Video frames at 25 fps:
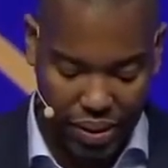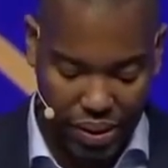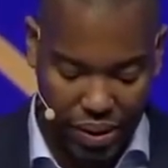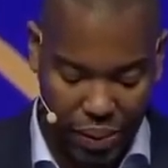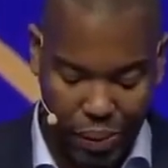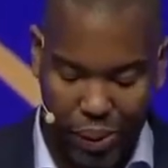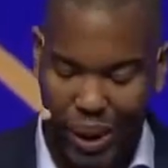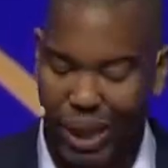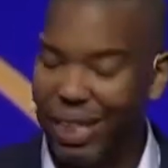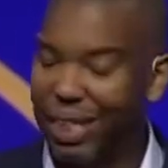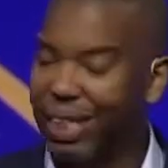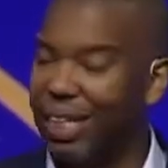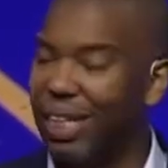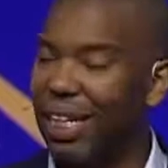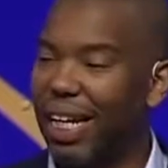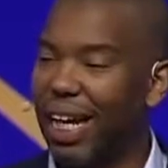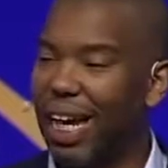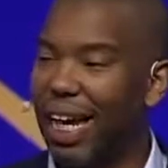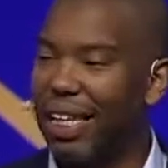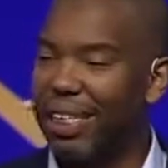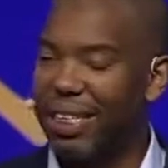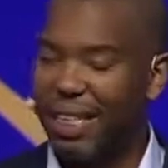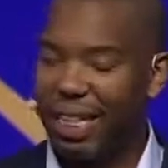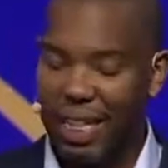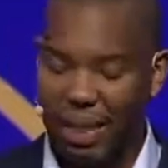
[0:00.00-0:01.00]
When he
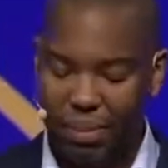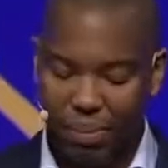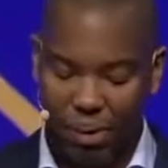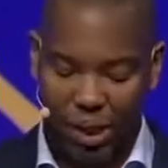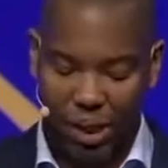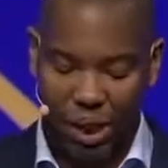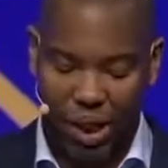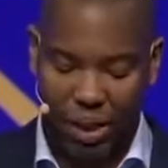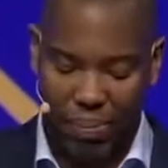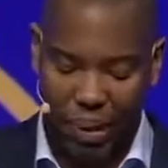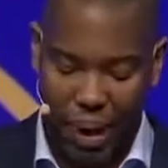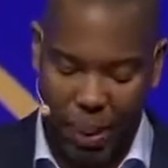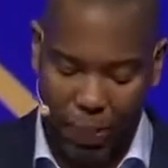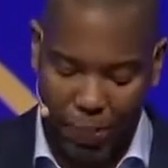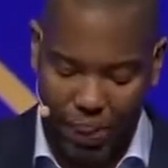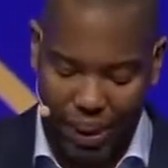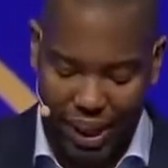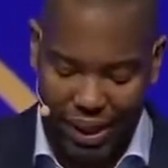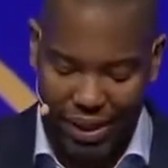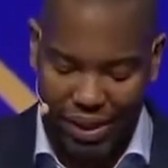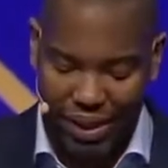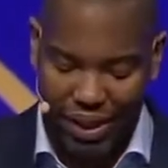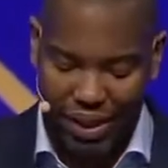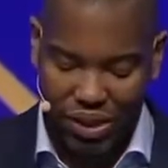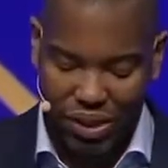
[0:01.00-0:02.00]
declared that he was going to be a
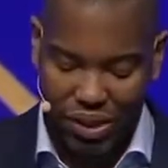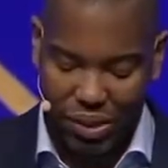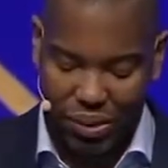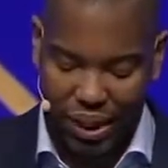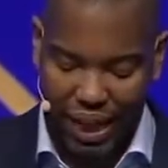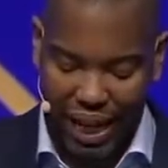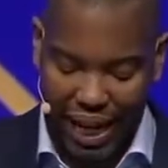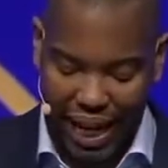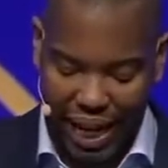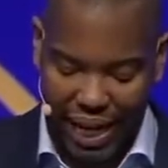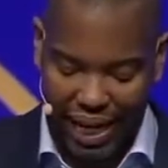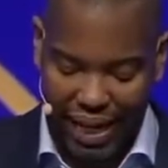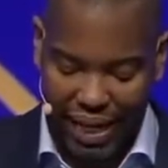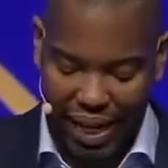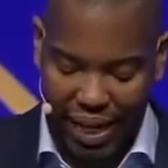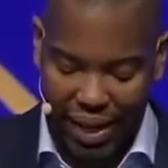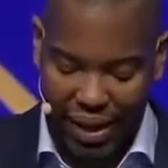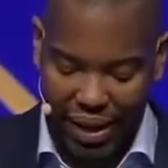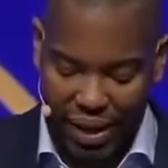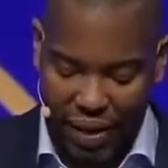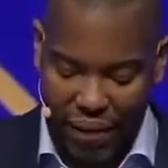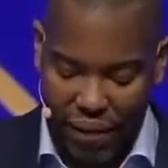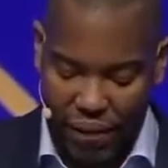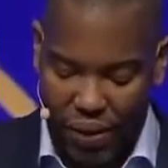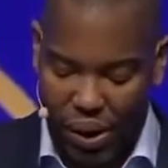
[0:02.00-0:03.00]
presidential candidate,
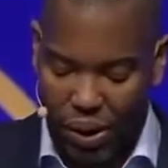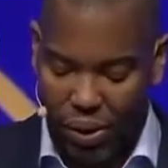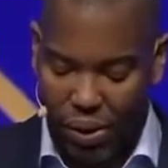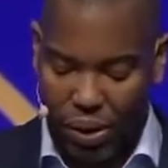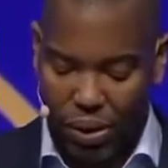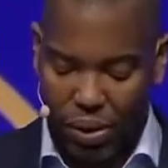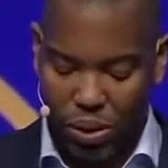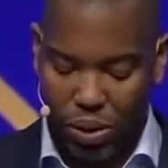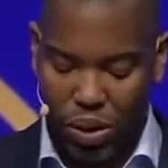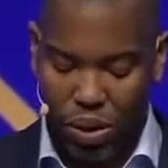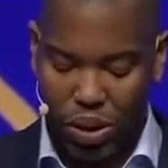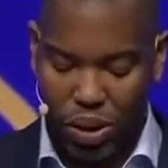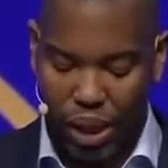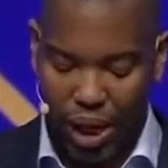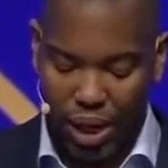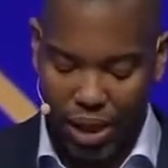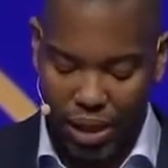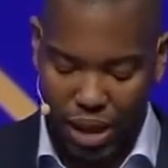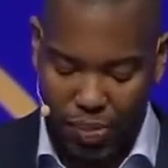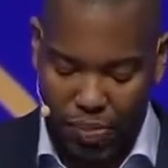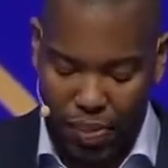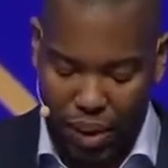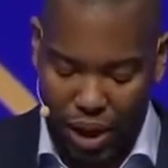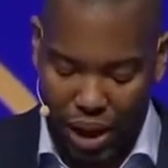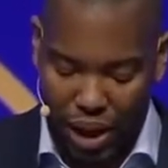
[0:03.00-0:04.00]
photos
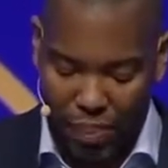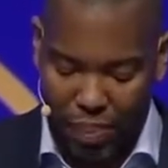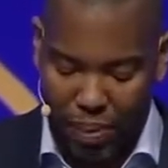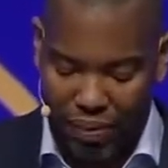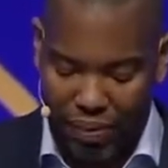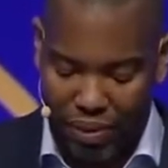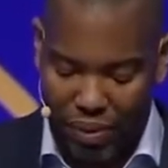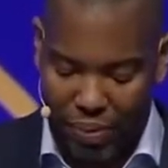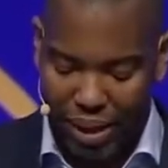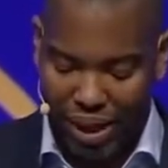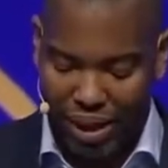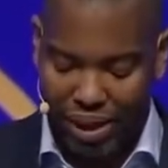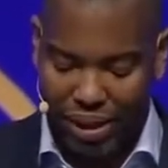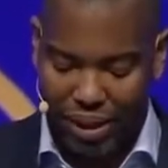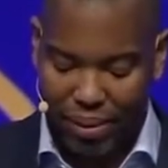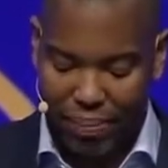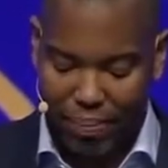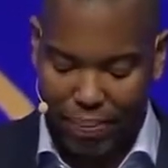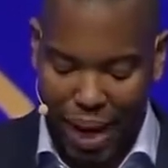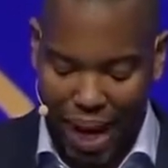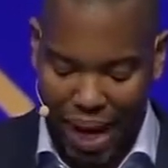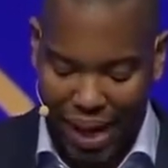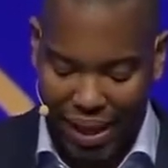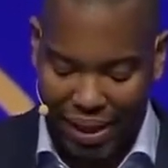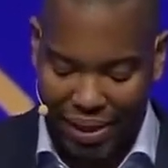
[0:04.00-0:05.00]
sprung up of him in
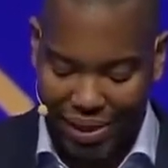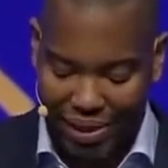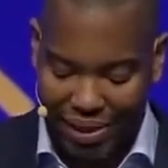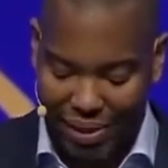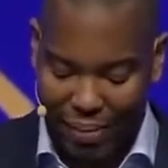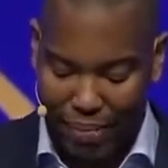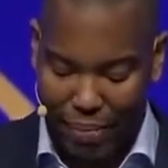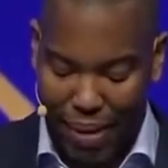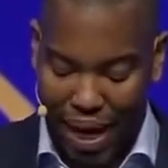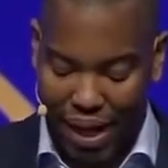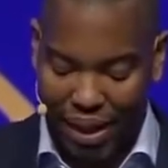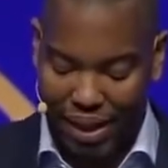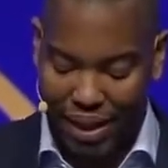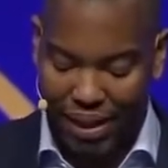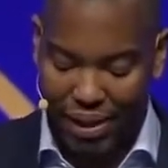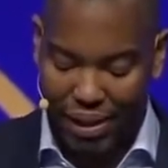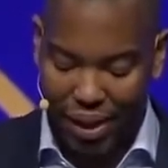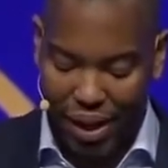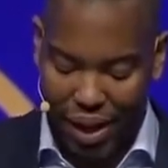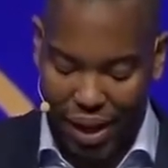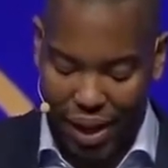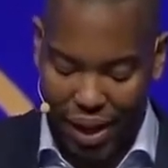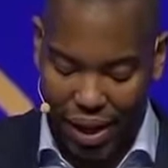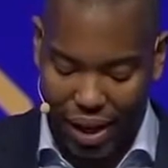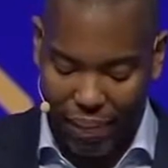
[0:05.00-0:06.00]
Somali
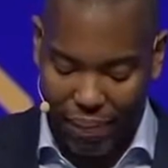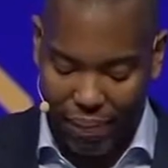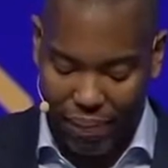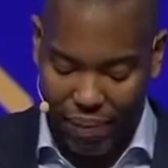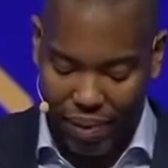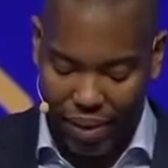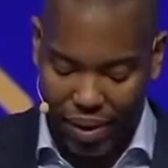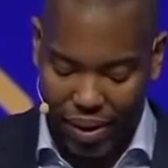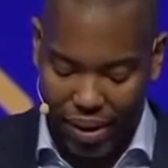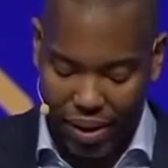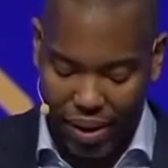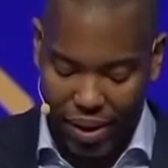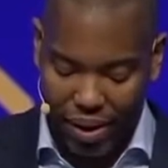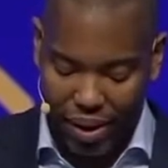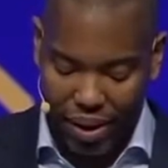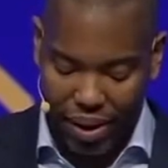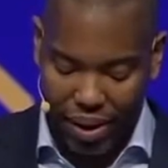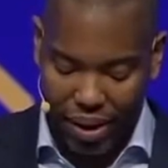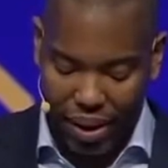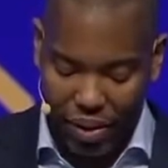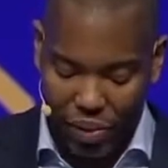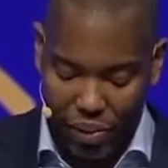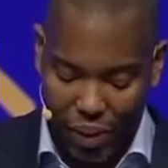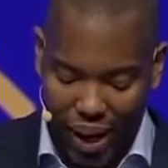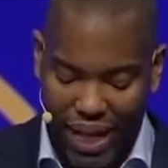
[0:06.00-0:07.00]
garb.
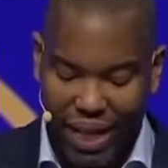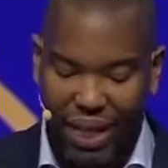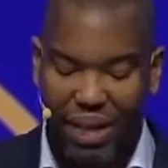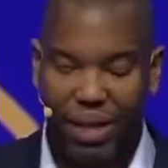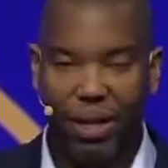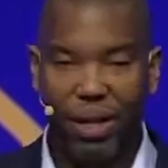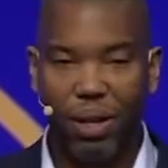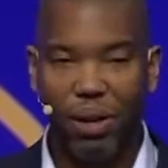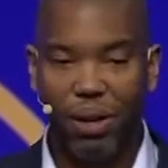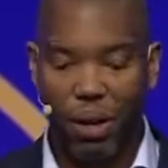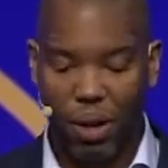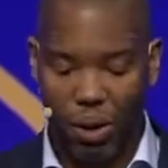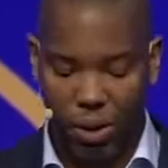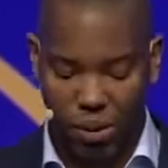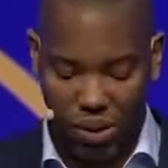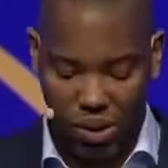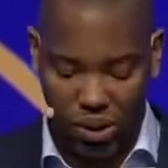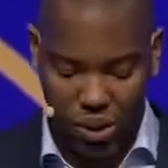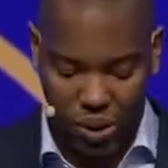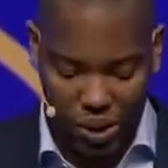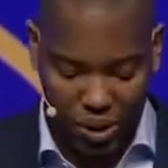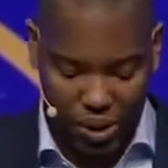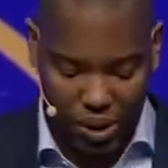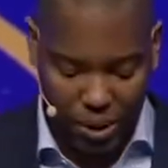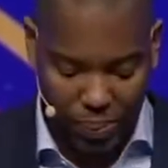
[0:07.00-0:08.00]
Radio hosts
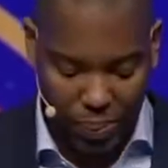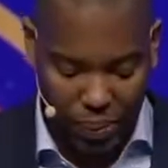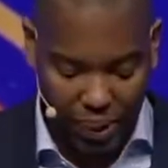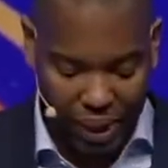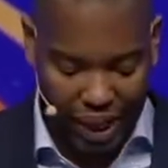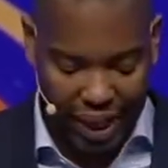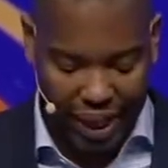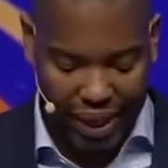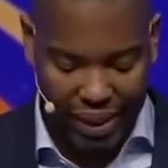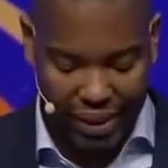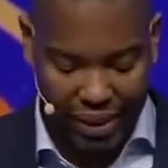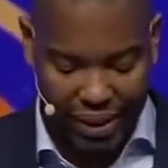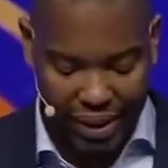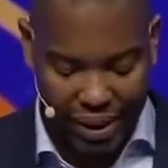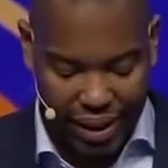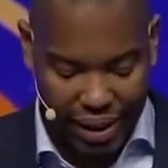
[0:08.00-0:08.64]
took to playing